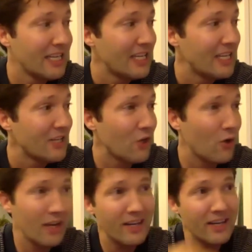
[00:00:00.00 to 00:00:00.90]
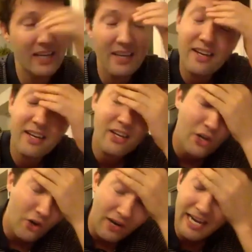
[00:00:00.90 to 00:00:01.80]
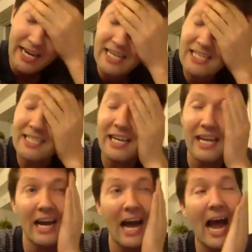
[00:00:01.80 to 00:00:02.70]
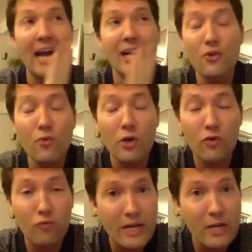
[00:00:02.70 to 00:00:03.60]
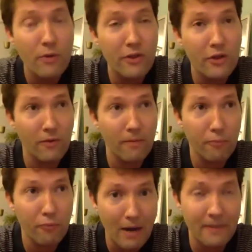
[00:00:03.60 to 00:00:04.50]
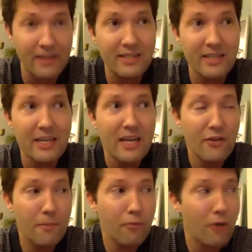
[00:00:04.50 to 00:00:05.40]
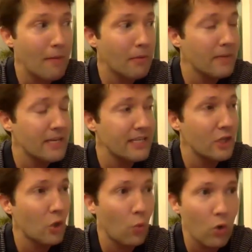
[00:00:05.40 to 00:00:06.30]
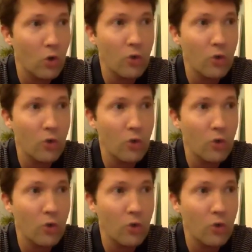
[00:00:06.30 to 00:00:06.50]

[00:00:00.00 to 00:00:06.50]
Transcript: so, it is, I do agree with your premise. The problem is, in the world